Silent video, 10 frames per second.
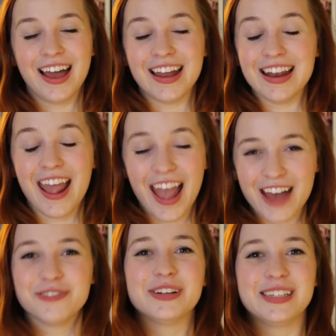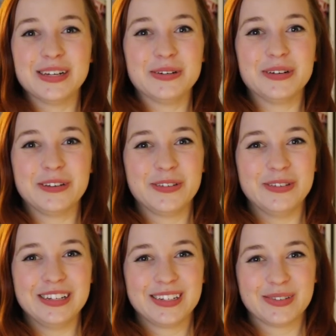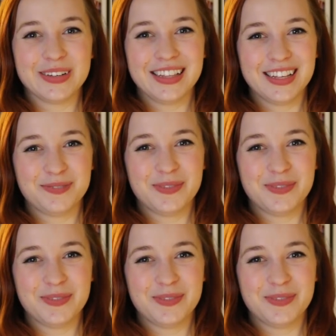And every single one of you needs to read this